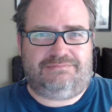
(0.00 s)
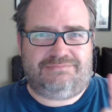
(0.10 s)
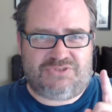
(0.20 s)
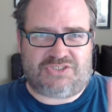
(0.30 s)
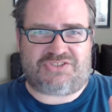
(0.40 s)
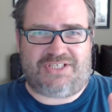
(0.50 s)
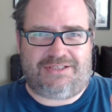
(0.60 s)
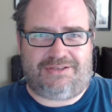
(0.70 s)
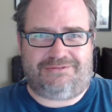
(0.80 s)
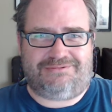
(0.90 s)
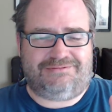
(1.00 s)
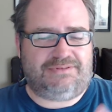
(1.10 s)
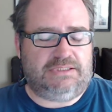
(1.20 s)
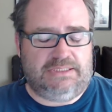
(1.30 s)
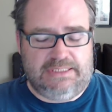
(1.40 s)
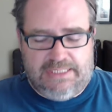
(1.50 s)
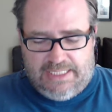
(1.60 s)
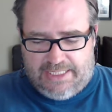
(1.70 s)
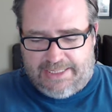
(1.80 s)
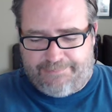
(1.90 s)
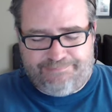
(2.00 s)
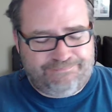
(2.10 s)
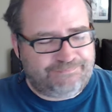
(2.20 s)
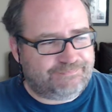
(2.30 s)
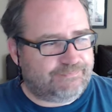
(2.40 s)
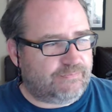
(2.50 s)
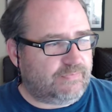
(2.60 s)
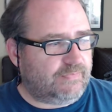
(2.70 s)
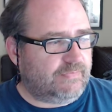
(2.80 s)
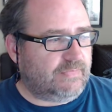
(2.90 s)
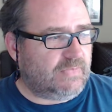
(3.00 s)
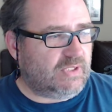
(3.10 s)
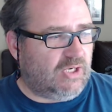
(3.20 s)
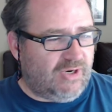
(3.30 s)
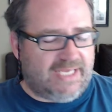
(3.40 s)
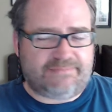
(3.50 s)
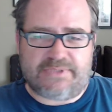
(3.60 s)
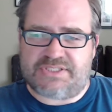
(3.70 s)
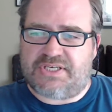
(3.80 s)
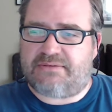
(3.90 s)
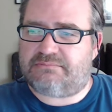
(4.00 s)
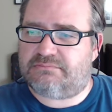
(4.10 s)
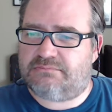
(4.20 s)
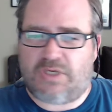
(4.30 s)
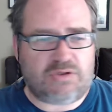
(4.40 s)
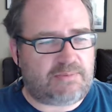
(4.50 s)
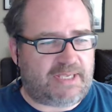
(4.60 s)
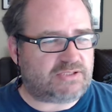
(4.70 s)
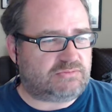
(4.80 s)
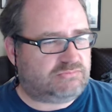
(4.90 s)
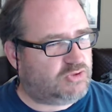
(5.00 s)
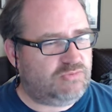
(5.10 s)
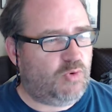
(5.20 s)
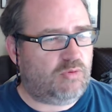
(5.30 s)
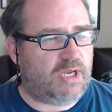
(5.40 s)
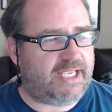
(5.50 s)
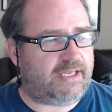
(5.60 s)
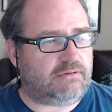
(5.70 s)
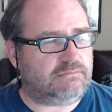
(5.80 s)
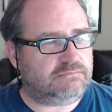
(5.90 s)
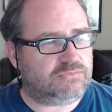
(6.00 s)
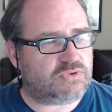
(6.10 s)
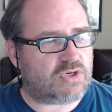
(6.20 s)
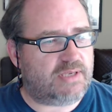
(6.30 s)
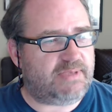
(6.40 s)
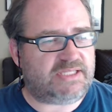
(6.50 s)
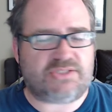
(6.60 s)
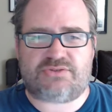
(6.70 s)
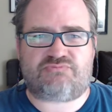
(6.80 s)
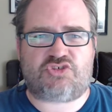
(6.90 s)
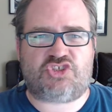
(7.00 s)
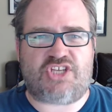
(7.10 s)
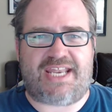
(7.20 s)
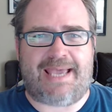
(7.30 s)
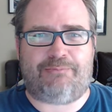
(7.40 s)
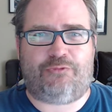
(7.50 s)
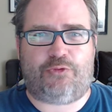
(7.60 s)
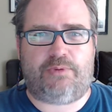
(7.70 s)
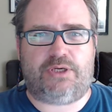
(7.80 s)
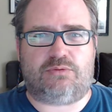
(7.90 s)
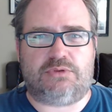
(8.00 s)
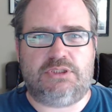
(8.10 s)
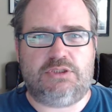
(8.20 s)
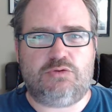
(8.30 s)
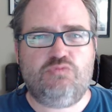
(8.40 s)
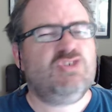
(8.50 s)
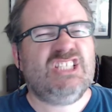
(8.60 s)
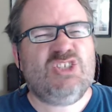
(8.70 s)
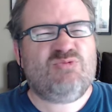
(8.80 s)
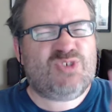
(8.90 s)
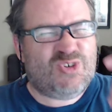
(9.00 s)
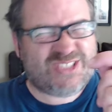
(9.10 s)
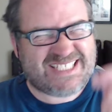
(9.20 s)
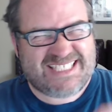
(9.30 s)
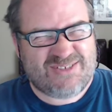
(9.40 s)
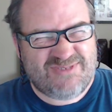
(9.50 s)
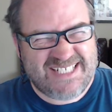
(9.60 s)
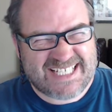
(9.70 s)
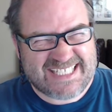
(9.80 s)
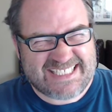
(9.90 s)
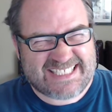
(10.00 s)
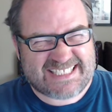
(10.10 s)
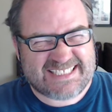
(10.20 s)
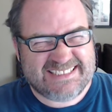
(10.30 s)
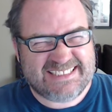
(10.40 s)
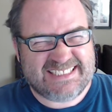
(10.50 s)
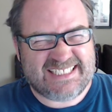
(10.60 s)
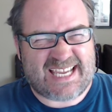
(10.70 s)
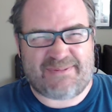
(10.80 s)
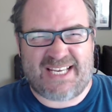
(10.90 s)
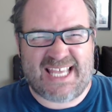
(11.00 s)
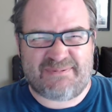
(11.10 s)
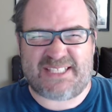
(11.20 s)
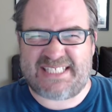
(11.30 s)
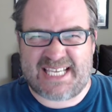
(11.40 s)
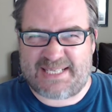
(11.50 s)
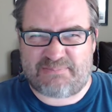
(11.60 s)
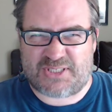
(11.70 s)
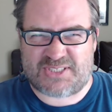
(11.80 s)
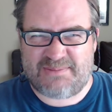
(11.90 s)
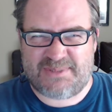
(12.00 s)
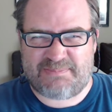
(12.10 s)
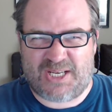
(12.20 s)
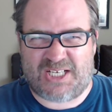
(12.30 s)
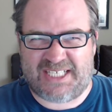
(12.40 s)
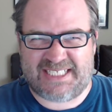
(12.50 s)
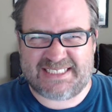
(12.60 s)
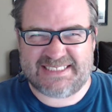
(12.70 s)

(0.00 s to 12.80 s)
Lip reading: Just say no. All right, that's it. I'm going to back do more writing. Try and make this shit happen for real. Ooh, you gorgeous little nuggets. Have a lovely day, possums. Bye.